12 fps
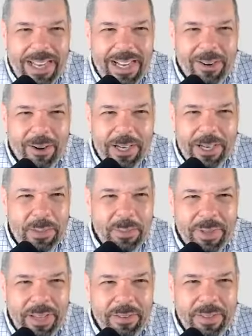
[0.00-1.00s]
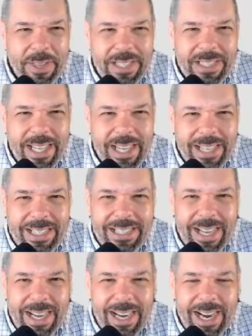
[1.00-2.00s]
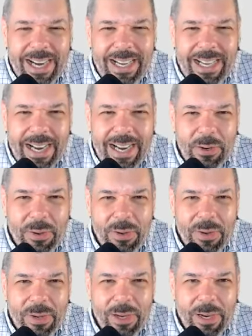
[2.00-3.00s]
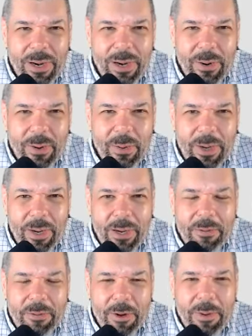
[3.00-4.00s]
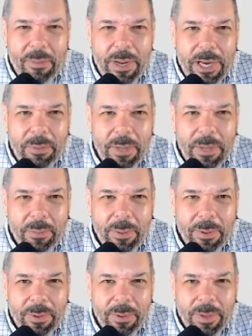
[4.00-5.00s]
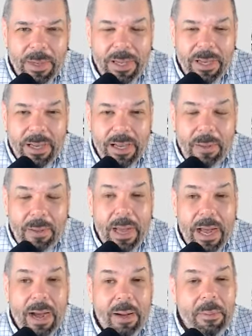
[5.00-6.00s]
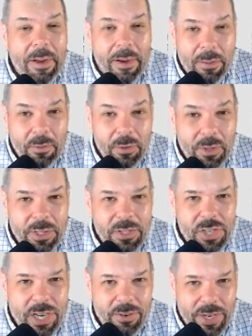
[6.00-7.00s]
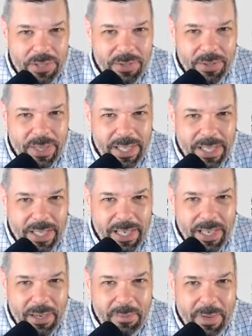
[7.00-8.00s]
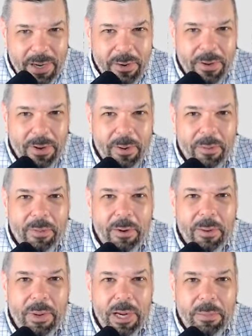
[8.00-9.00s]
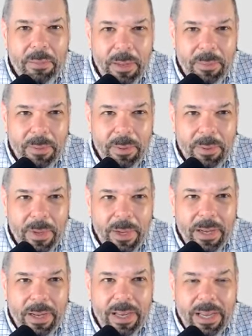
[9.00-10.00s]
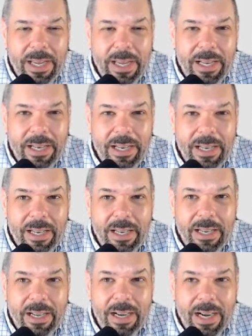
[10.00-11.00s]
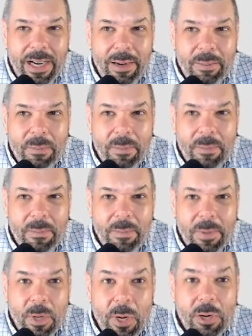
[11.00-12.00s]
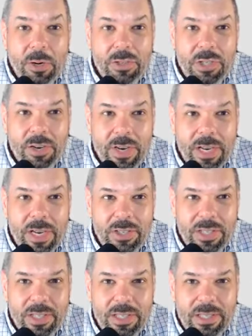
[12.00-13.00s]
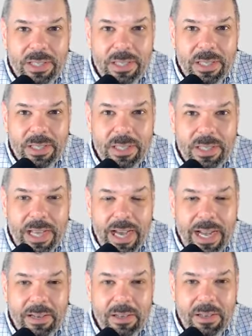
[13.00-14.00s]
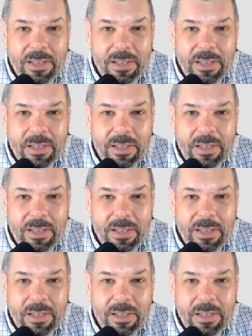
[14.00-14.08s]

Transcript: that hard to believe these days. I don't know very many people. I mean, I'm sure it's a generational thing, but I don't know very many people in um, younger generations that